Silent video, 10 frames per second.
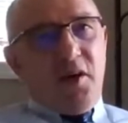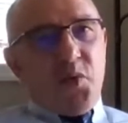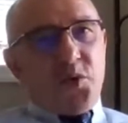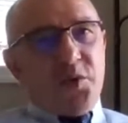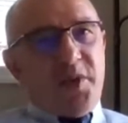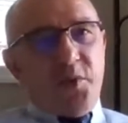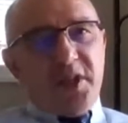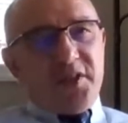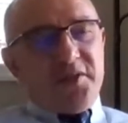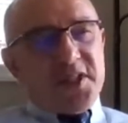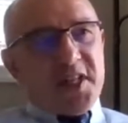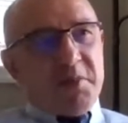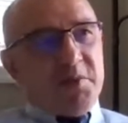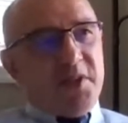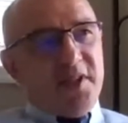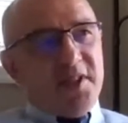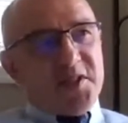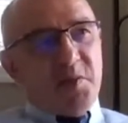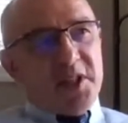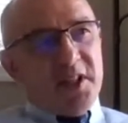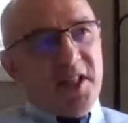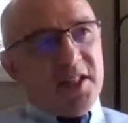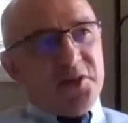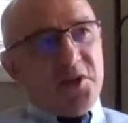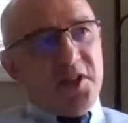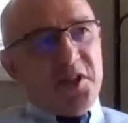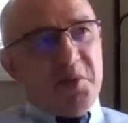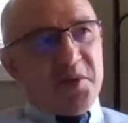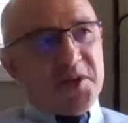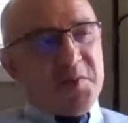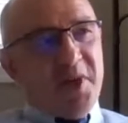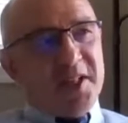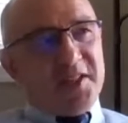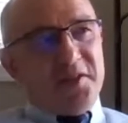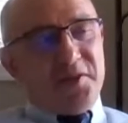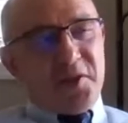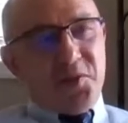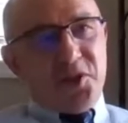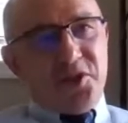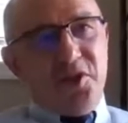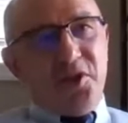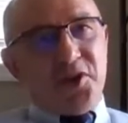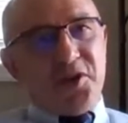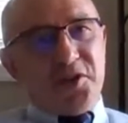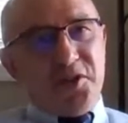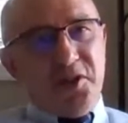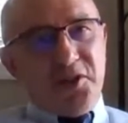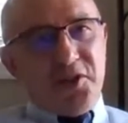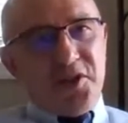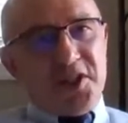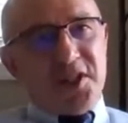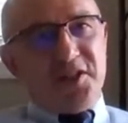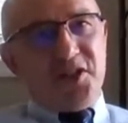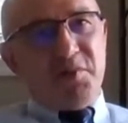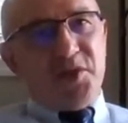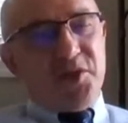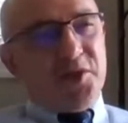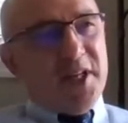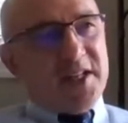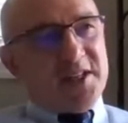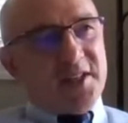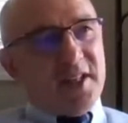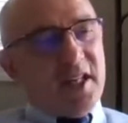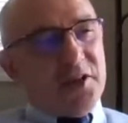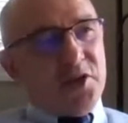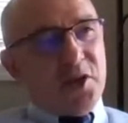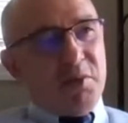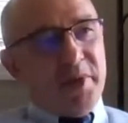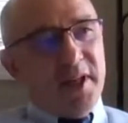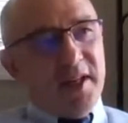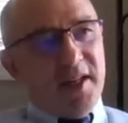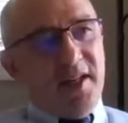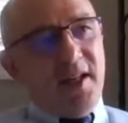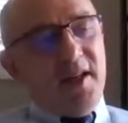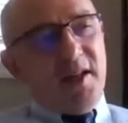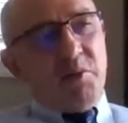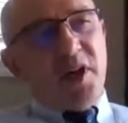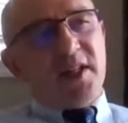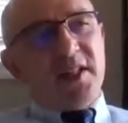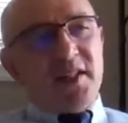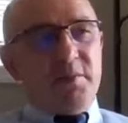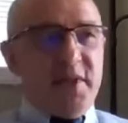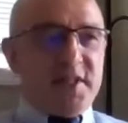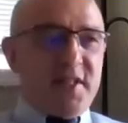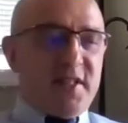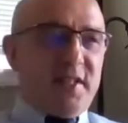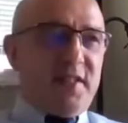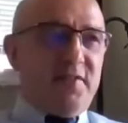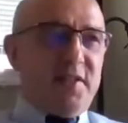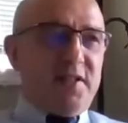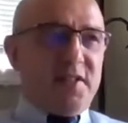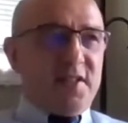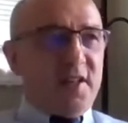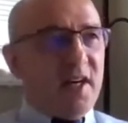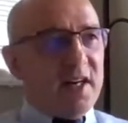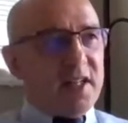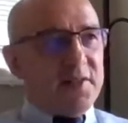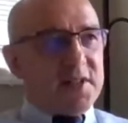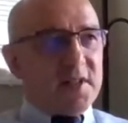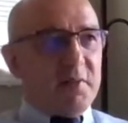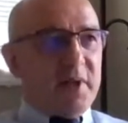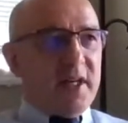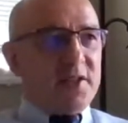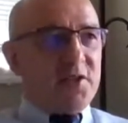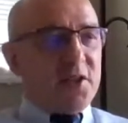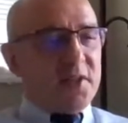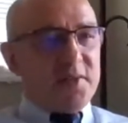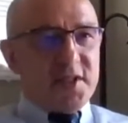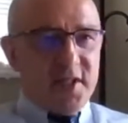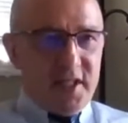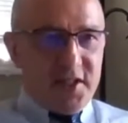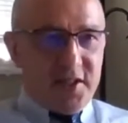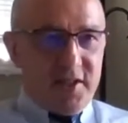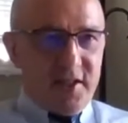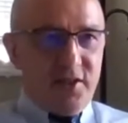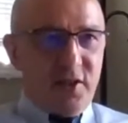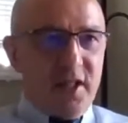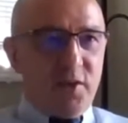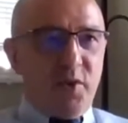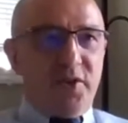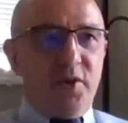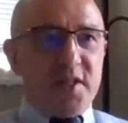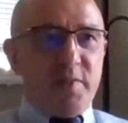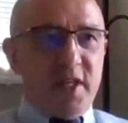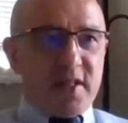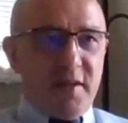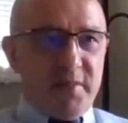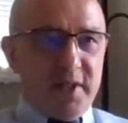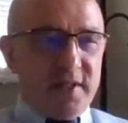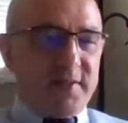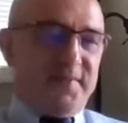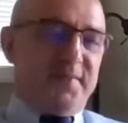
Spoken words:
would be one of these capabilities, but I'd like to hear your perspective from what you learned on your recent trip to US and how you compare market and business activities in Kharkiv as compared to your conversation that you had with US-based companies.